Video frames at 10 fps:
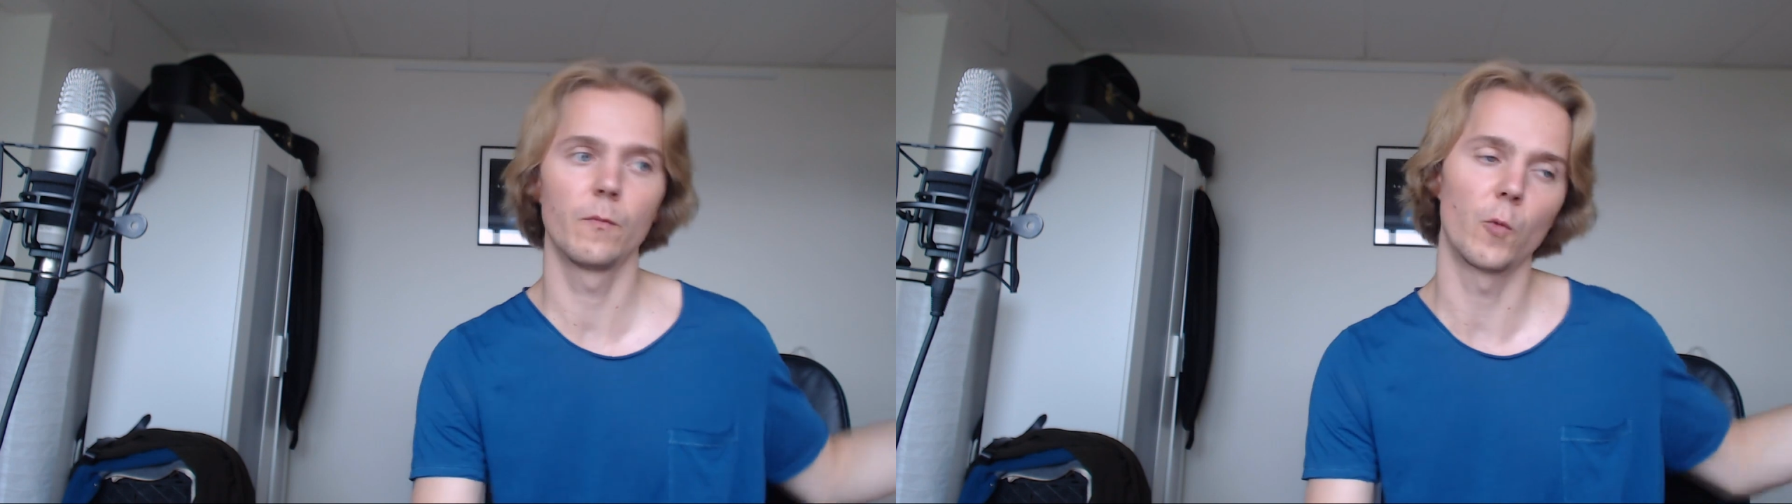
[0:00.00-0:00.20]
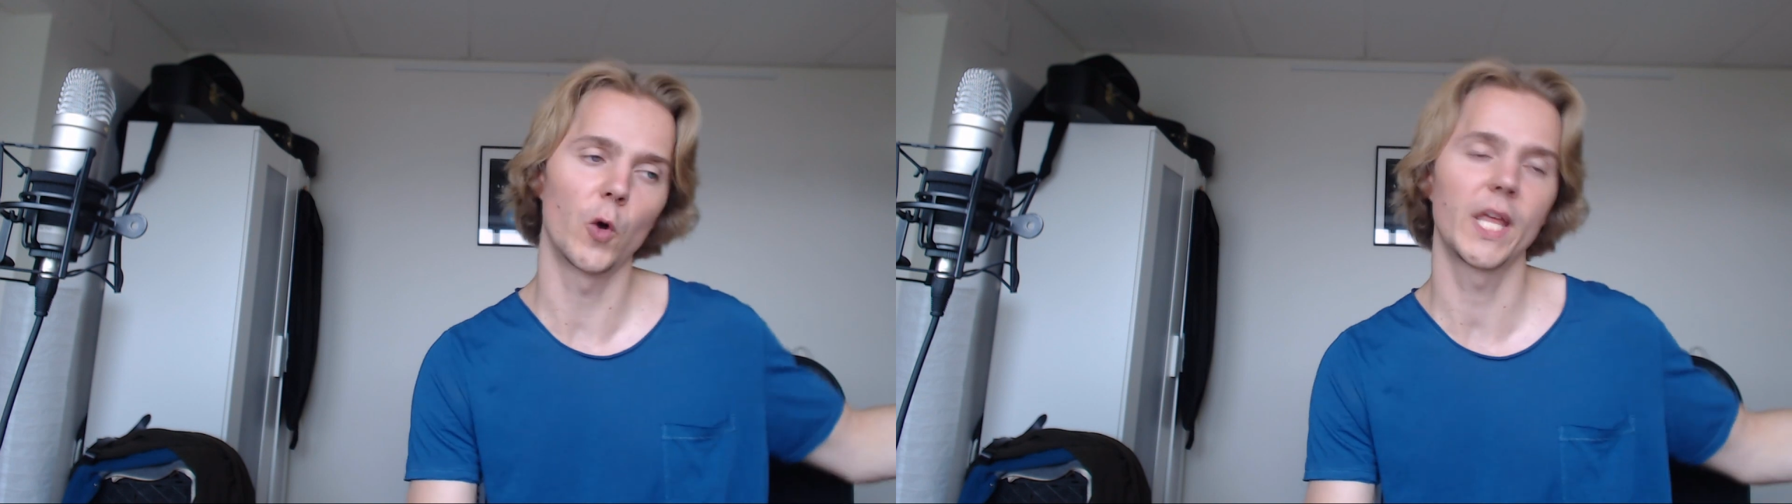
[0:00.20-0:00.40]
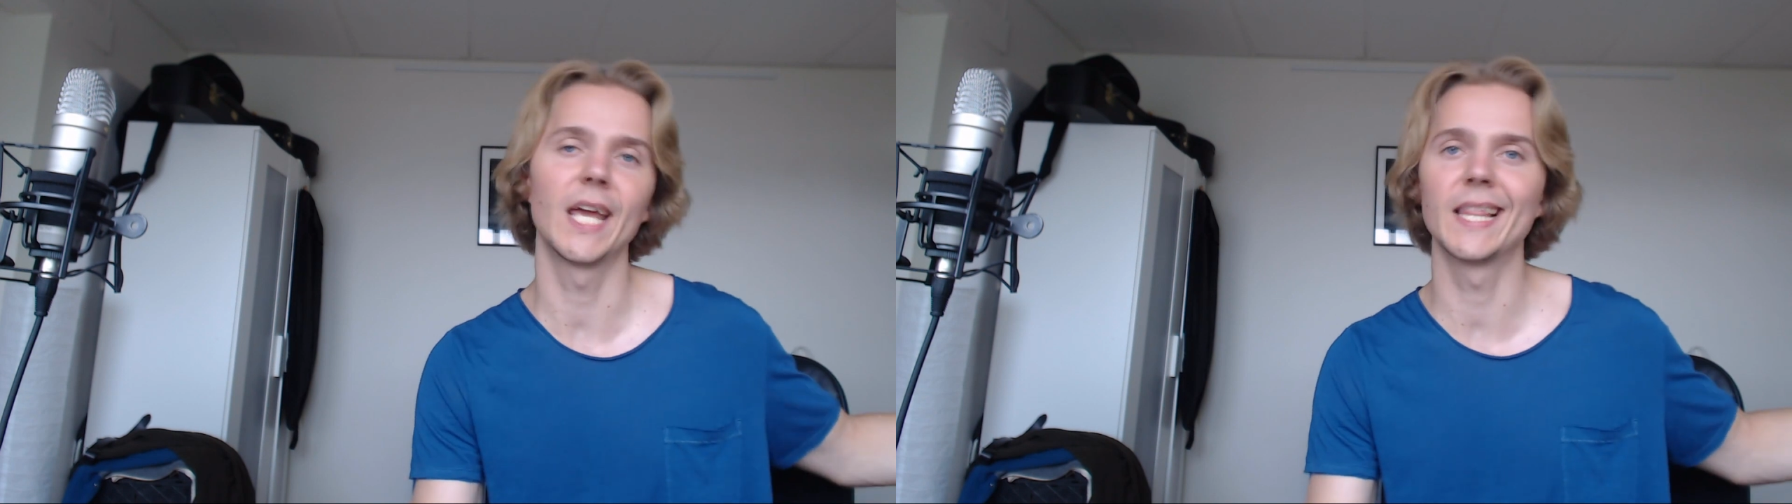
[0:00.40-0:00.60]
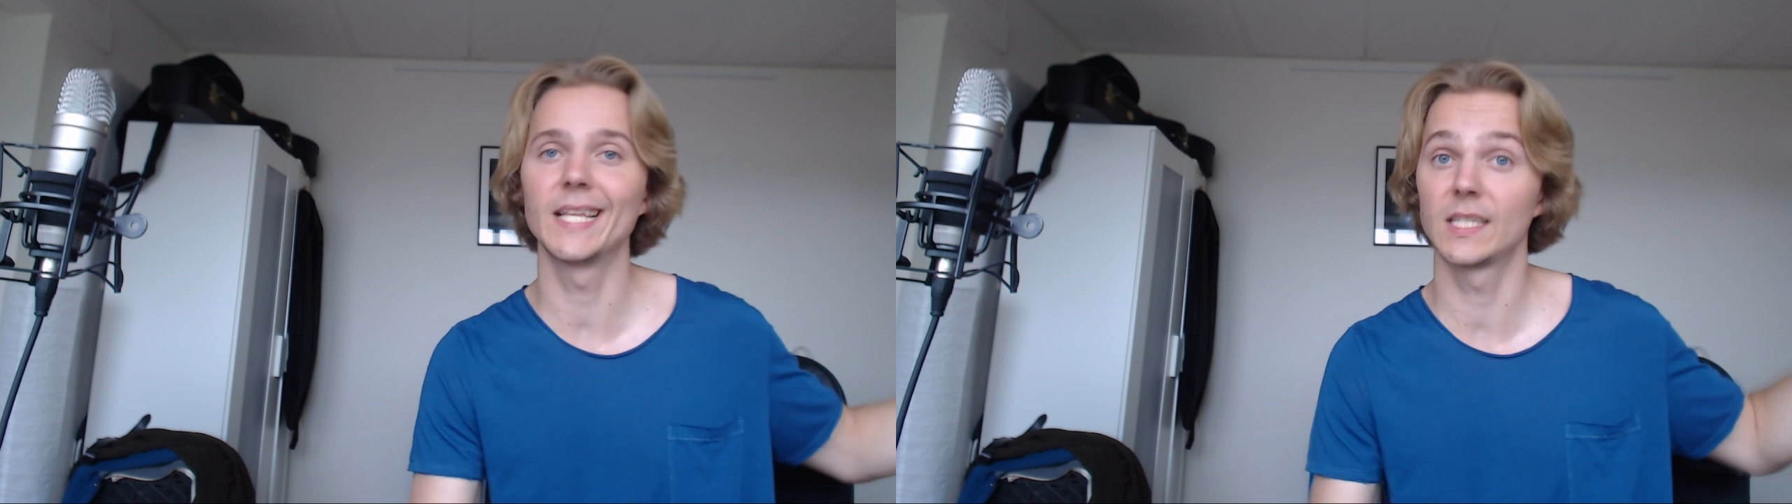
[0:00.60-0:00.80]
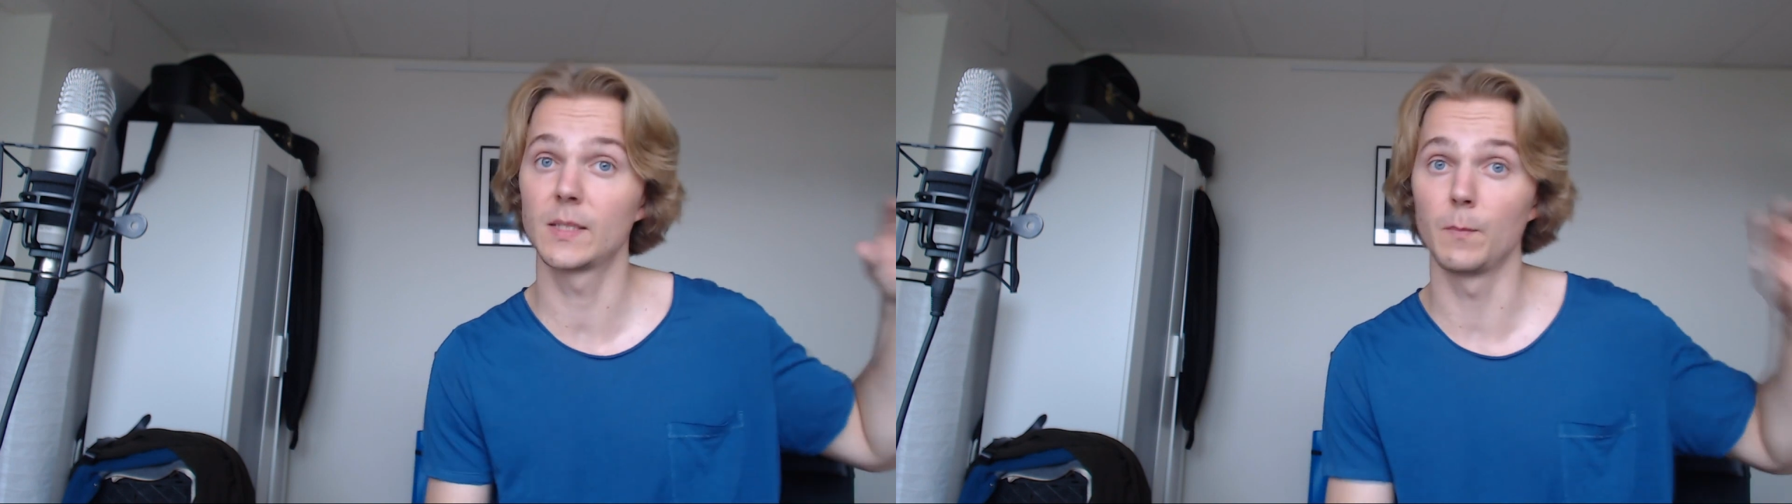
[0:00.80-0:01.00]
working at
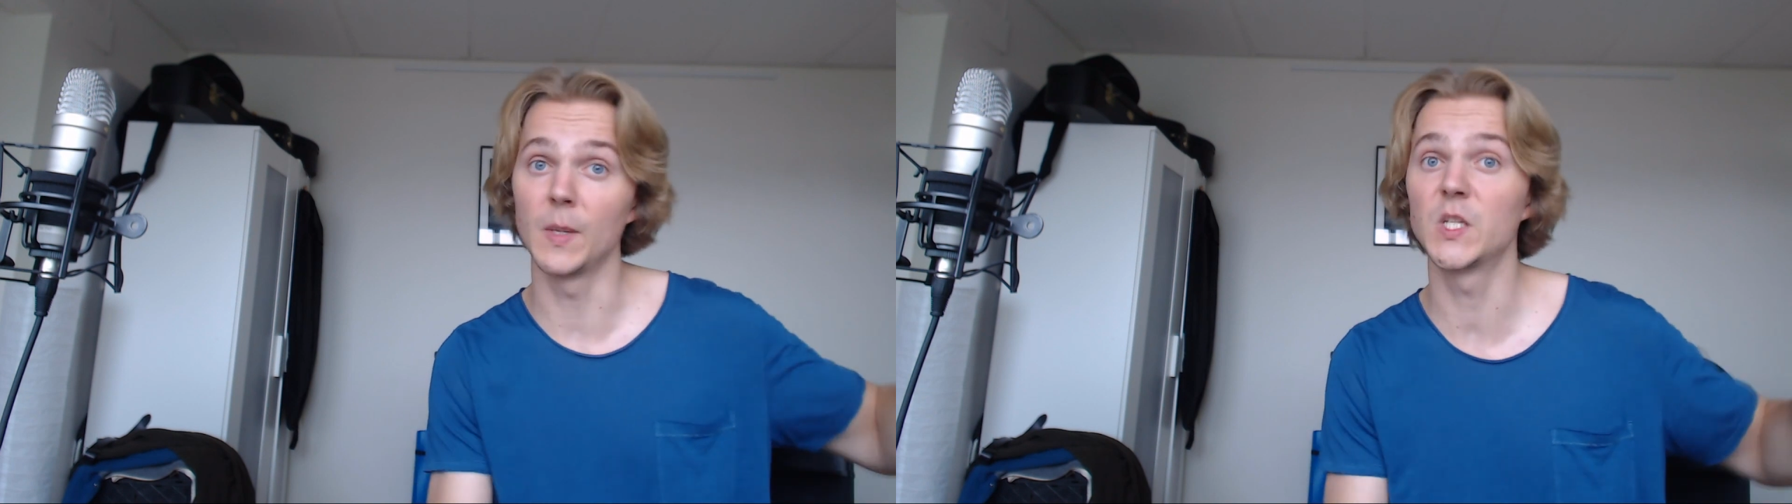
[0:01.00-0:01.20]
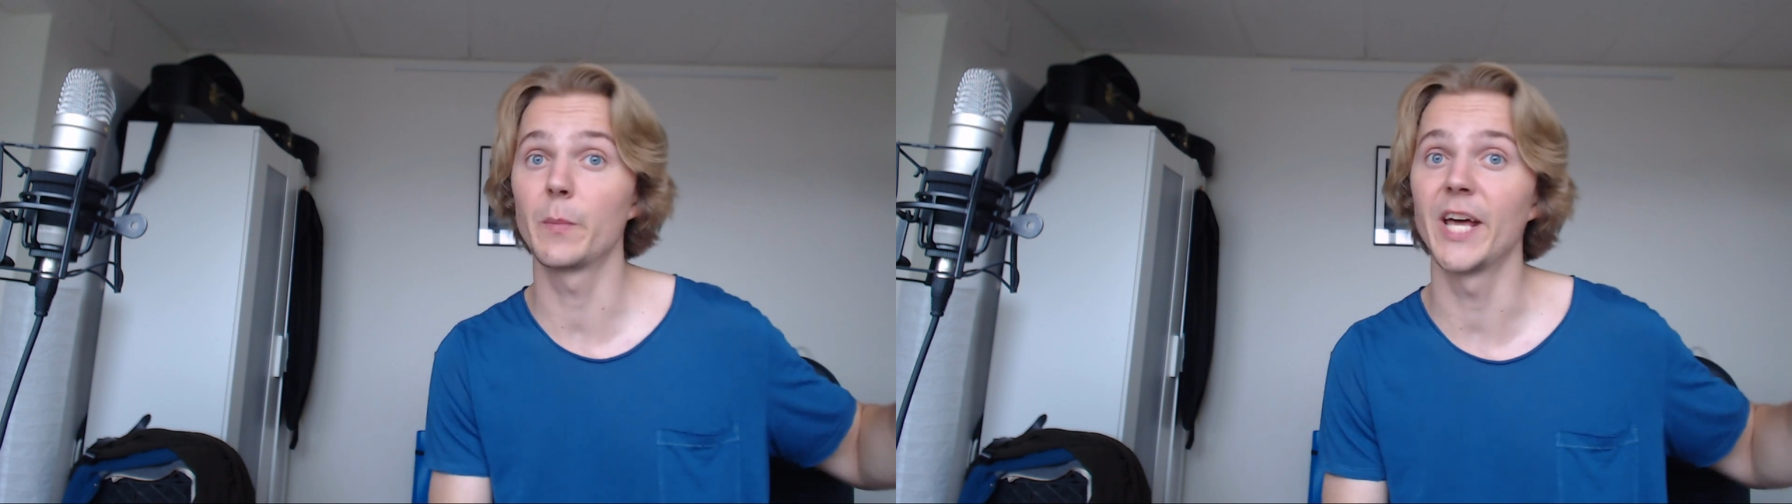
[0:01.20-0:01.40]
this music